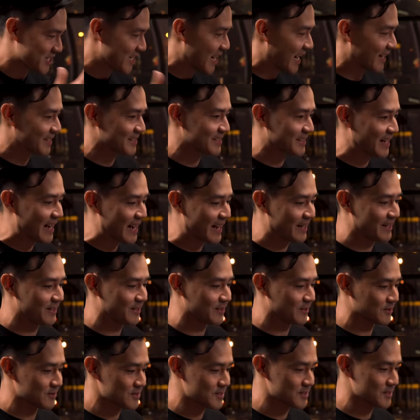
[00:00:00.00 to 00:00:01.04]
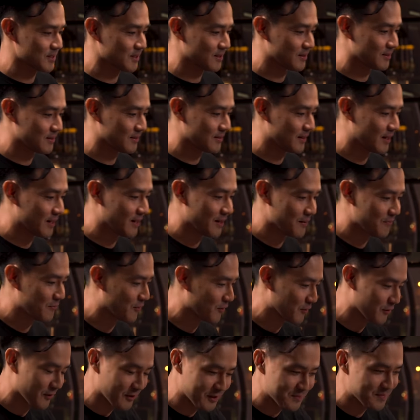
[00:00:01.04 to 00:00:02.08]
a jacked I'm guy here. For so, good. For good. Right,
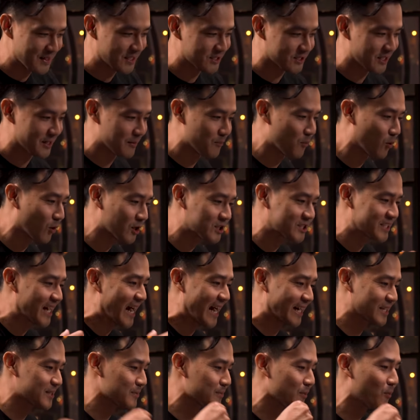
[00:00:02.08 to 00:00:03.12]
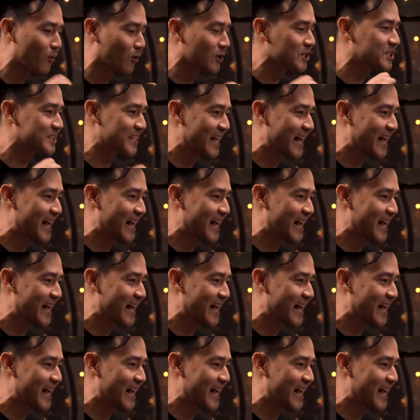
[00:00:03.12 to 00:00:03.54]
for, for, good. good yeah. more, jacked, measure, more,